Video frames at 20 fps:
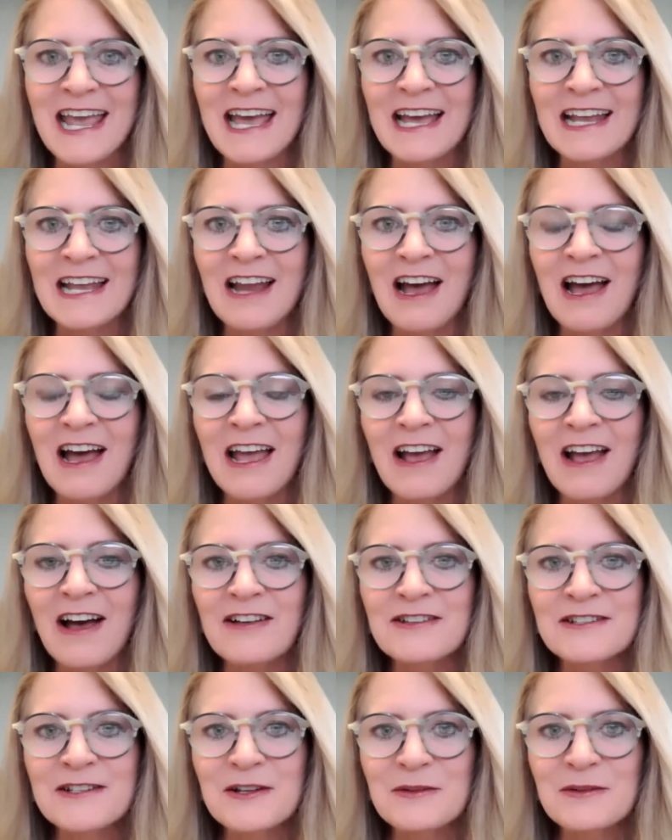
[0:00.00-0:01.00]
and I
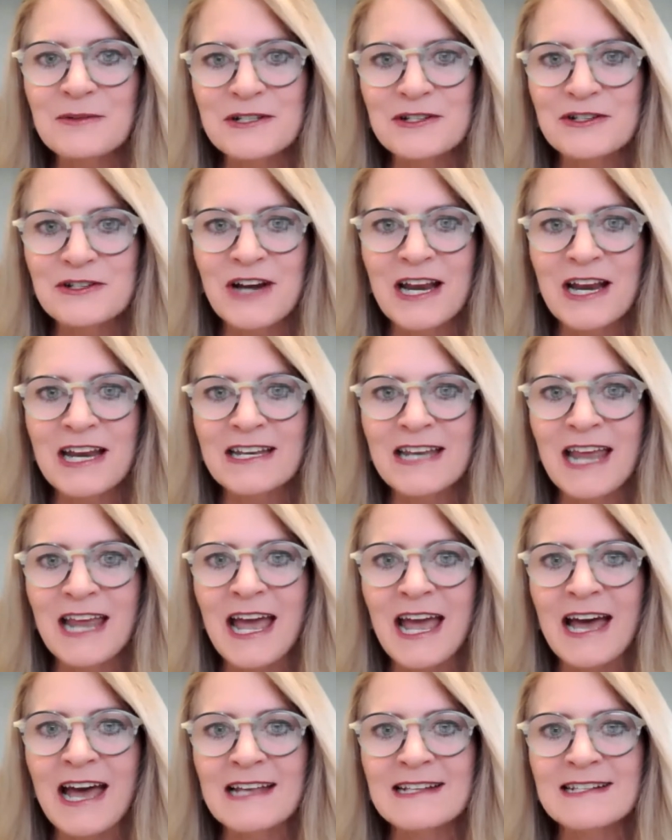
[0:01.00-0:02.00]
also was trained
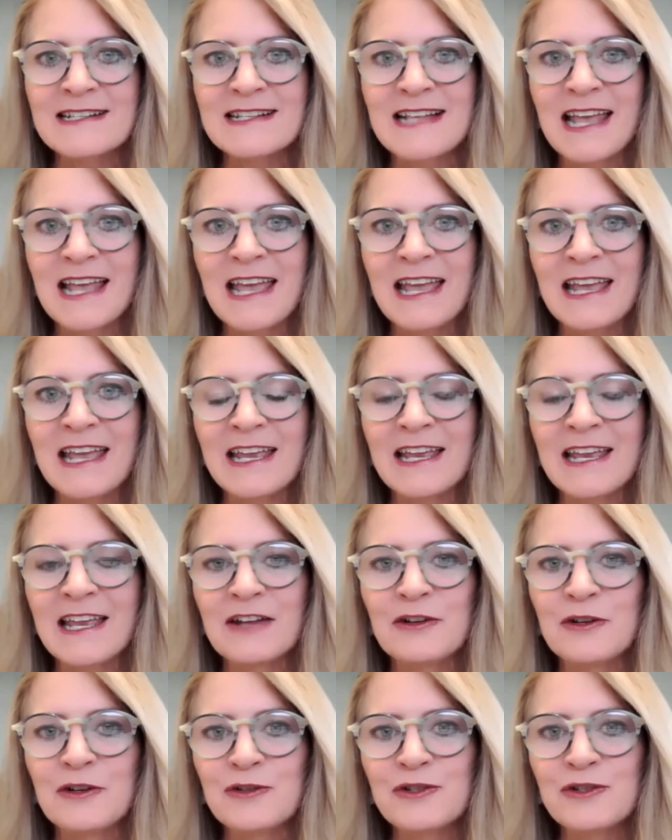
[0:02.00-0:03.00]
as a
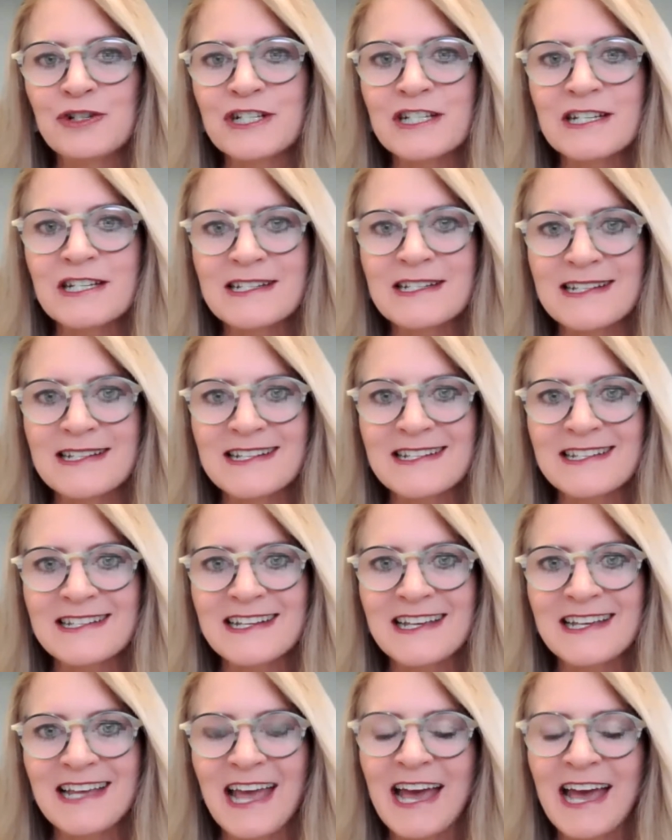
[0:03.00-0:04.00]
nutrition
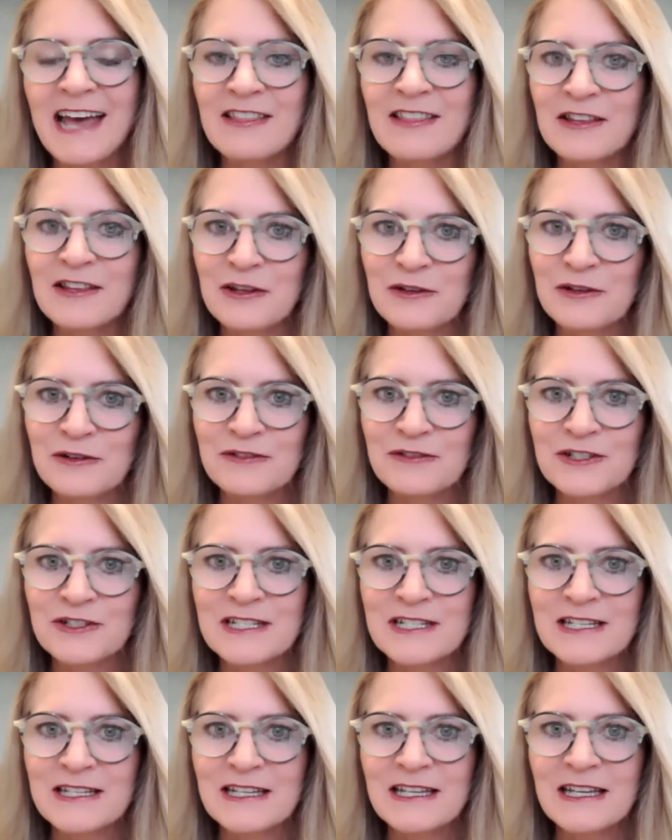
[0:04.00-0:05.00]
assistant at the
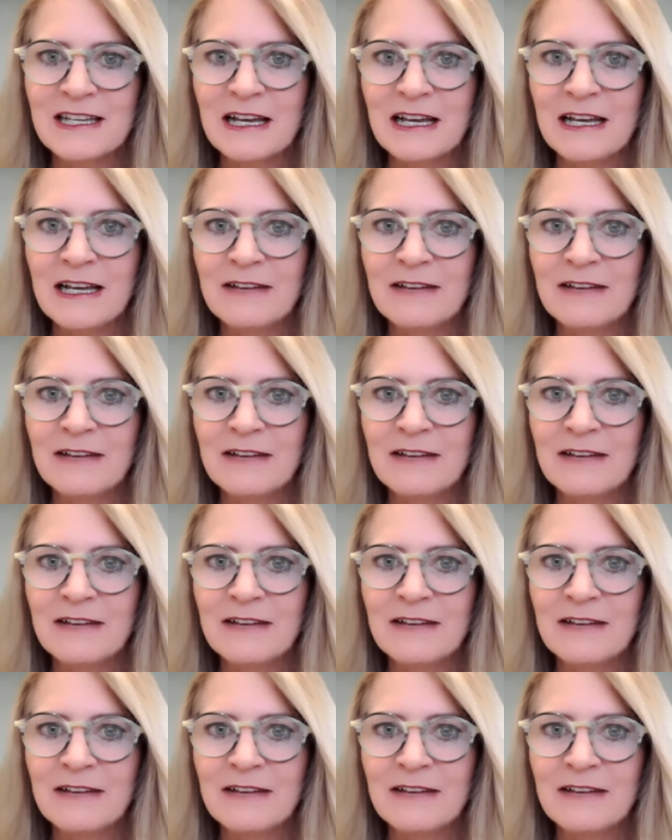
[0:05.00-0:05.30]
University